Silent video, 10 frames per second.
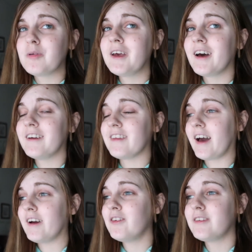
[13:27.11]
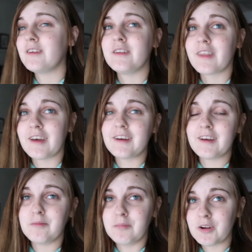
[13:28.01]
because I was in
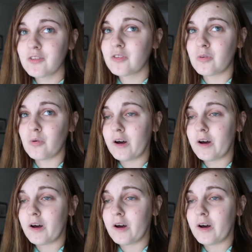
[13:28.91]
like middle school.